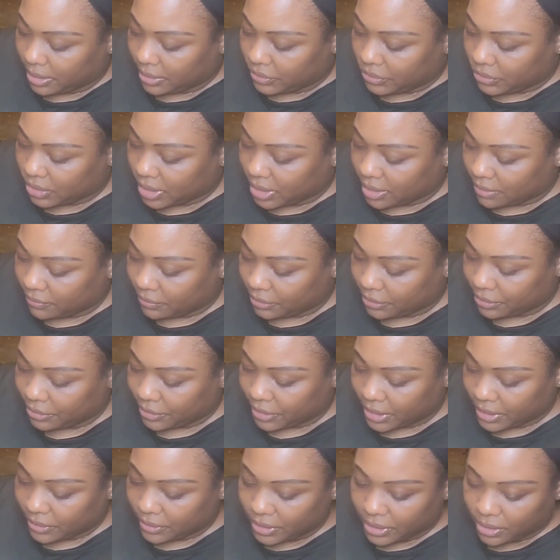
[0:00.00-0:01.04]
it's covered,
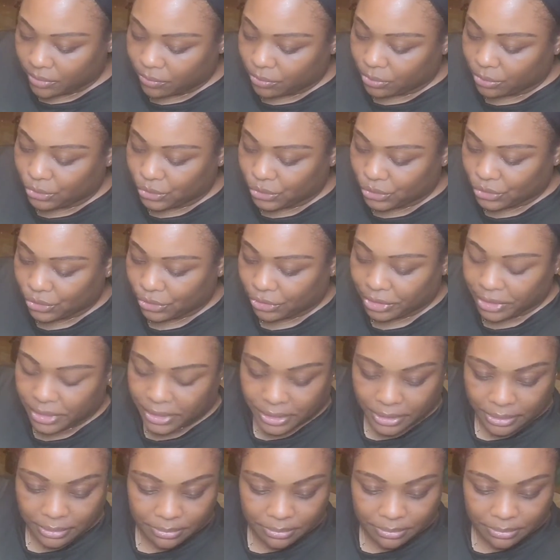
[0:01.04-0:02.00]
and then we'll stir it